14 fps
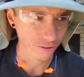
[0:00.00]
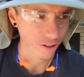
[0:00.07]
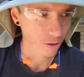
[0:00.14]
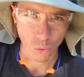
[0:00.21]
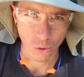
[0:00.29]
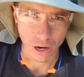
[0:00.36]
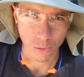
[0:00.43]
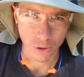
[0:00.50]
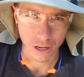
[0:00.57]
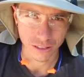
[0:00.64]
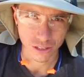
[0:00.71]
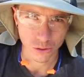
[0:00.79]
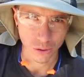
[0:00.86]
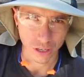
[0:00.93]
for what I
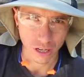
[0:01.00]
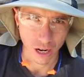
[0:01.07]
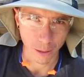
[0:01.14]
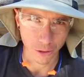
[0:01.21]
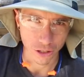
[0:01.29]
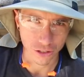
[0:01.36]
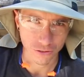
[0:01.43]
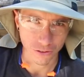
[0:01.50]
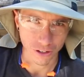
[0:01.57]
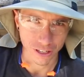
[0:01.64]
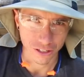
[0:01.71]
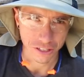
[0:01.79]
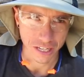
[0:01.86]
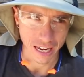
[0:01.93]
want to accomplish for
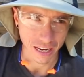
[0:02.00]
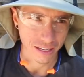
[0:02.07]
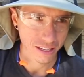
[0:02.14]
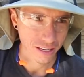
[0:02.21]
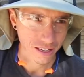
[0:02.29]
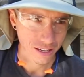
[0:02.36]
each day.